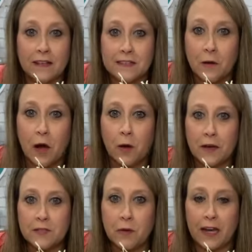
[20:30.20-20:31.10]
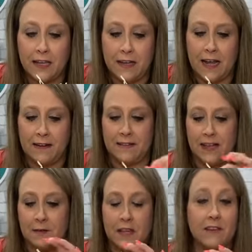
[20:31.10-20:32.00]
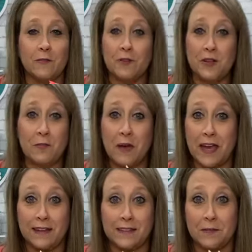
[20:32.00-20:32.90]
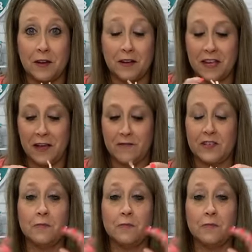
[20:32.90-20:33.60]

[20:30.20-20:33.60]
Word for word: So always break it down in steps. Even when you paint something on canvas,